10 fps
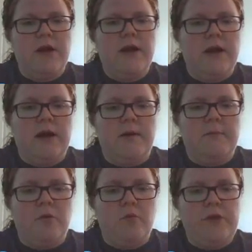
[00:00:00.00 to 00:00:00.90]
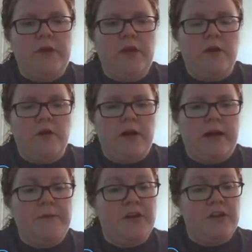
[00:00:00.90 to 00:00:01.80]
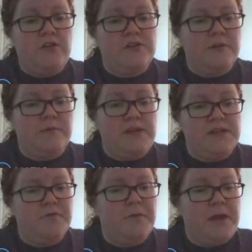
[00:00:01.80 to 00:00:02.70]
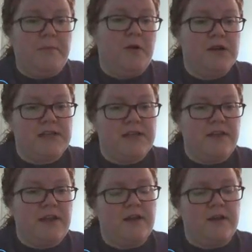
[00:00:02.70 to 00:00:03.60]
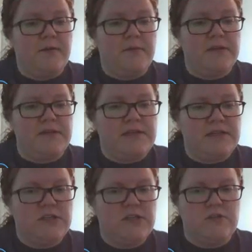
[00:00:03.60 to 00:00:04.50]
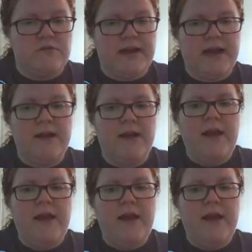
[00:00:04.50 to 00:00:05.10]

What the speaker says: I'm going to use a piece of paper because I think it's easy to do that.